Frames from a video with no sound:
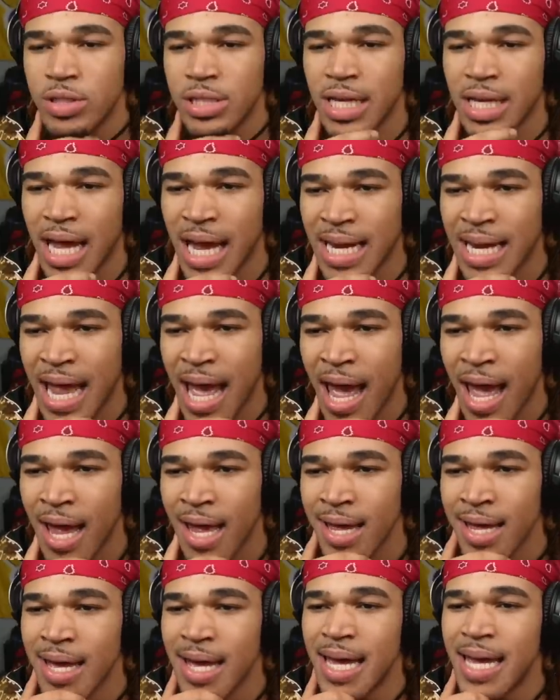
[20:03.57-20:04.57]
like that.
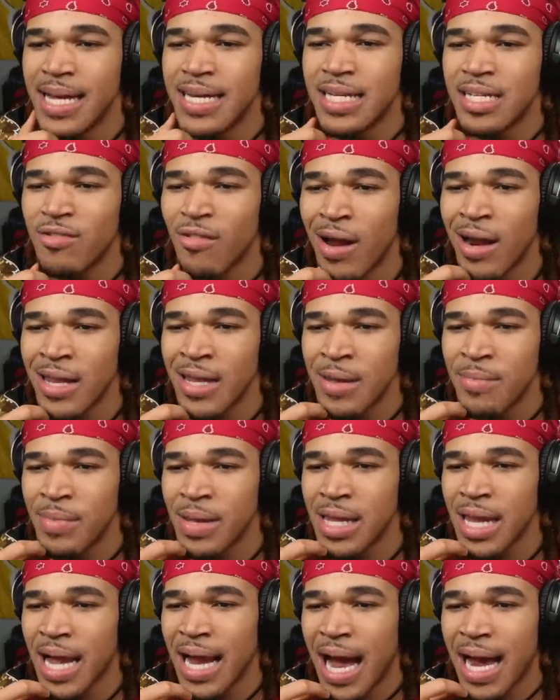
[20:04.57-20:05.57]
He just readily be
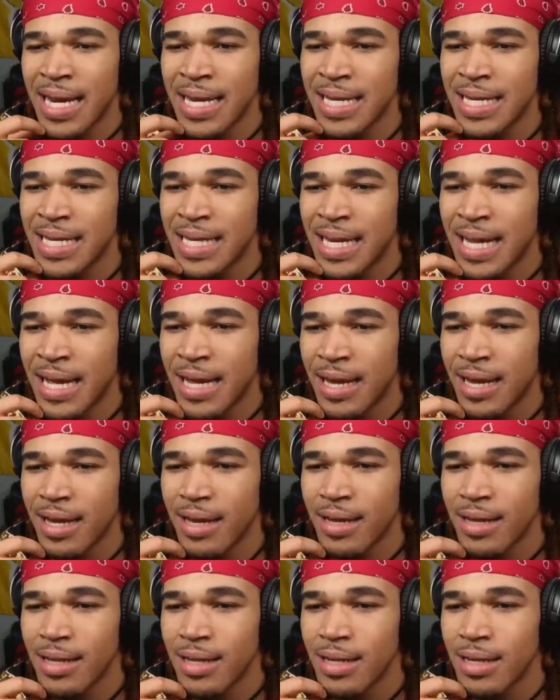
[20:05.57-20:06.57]
like, I need dick.
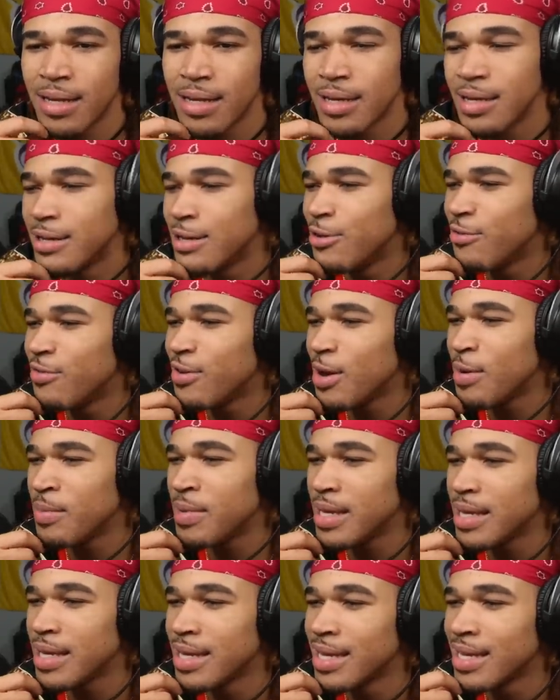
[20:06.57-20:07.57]
You feel me?
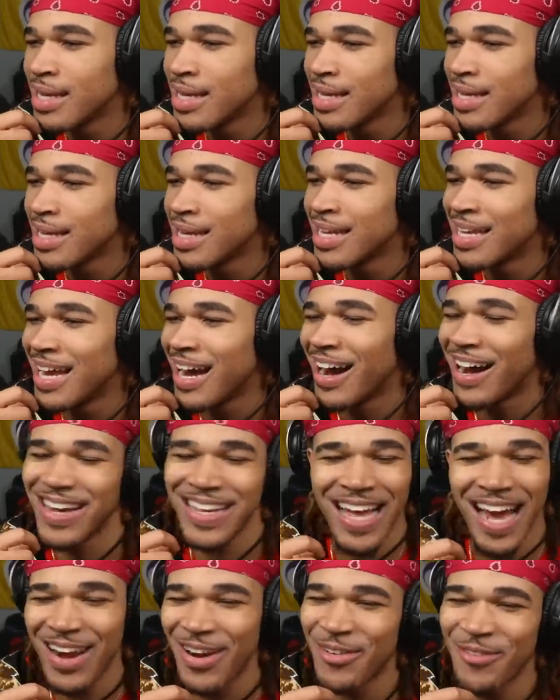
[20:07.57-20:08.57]
Oh, ah,
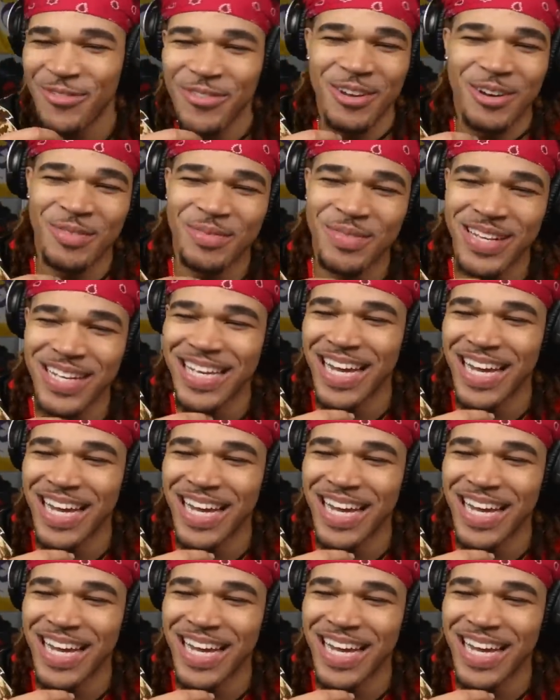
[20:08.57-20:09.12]
y'all don't feel me.